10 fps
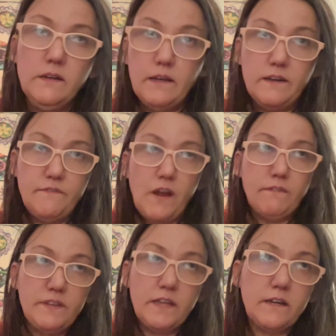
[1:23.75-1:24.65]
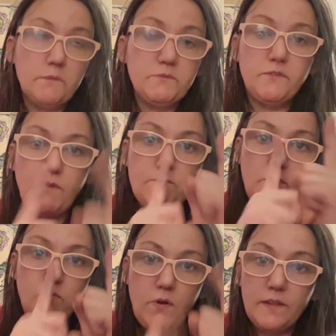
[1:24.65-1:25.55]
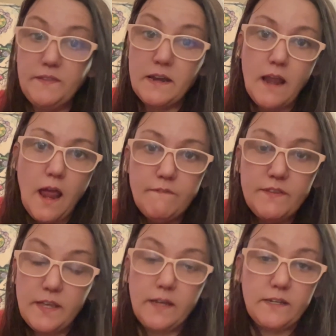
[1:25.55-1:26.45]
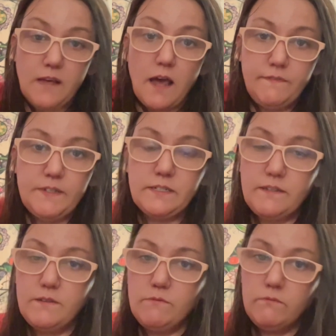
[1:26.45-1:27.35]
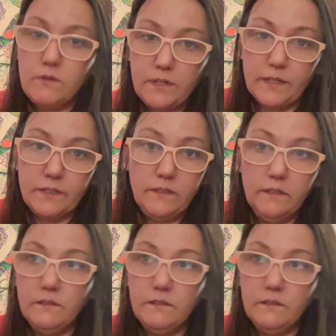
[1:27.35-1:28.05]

And if everything comes from the one, then everything is obviously the one,